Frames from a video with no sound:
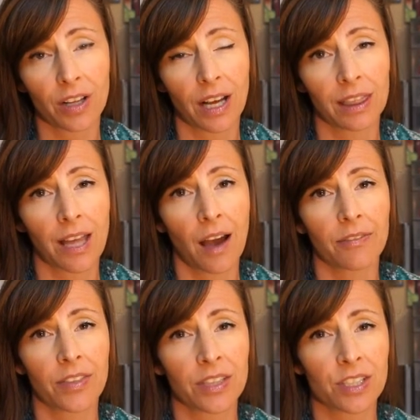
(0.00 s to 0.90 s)
I
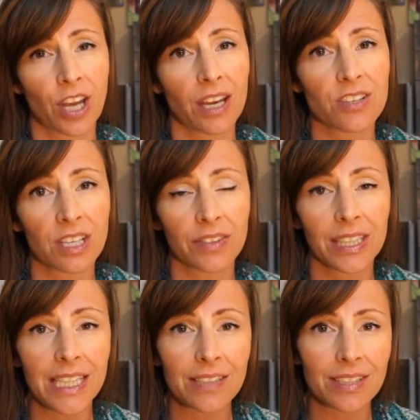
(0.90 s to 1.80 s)
love the changing of the
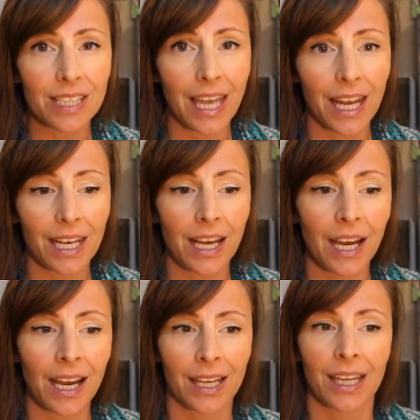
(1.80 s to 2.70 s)
leaves in Canada,
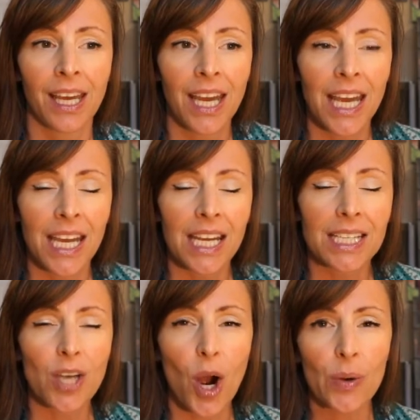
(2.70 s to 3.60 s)
and
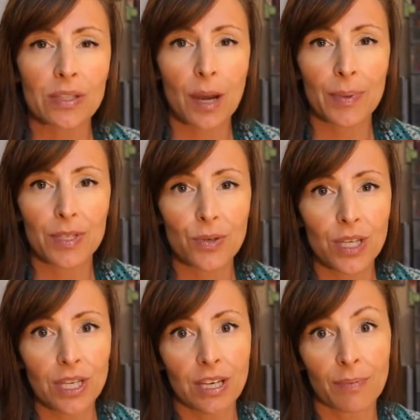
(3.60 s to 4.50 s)
it's always an
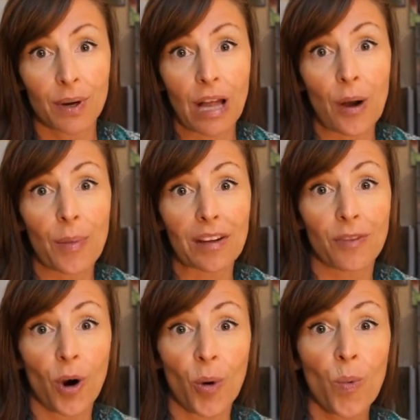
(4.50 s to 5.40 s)
opportunity to pull out my
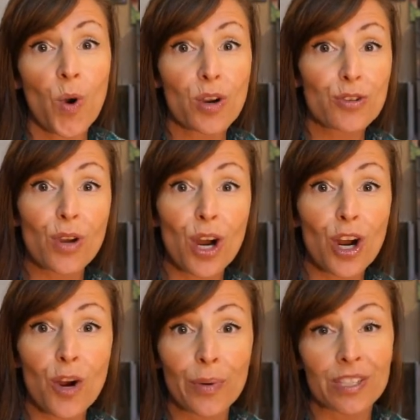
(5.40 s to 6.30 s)
fall
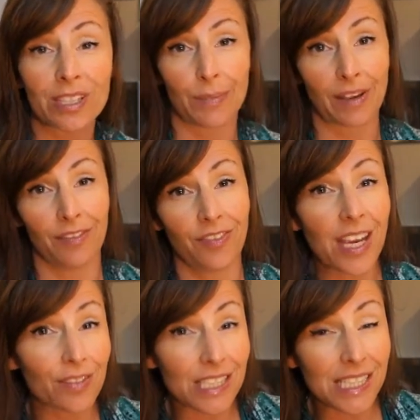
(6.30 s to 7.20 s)
wardrobe, which is my
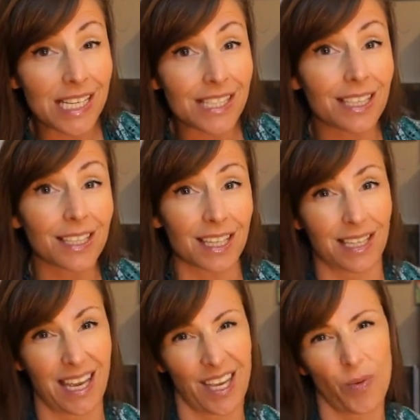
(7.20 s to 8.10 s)
favorite season because
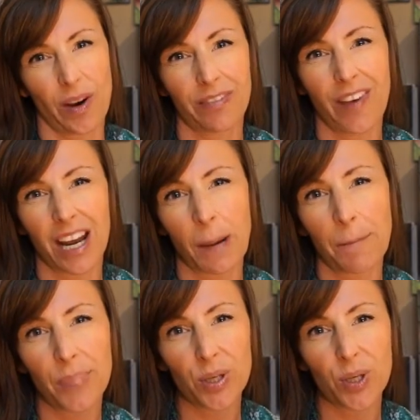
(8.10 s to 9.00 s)
I can wear fun
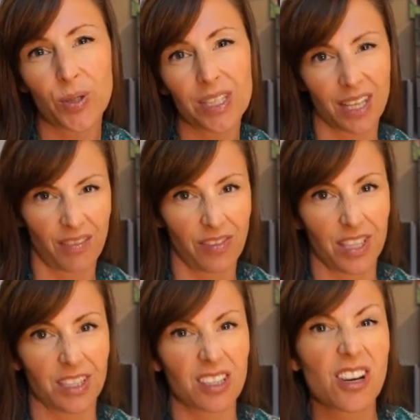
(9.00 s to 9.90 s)
boots and
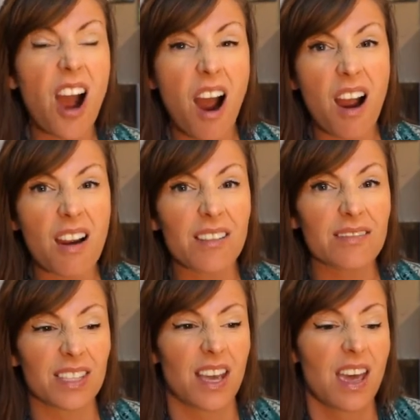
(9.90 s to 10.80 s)
fun scarves.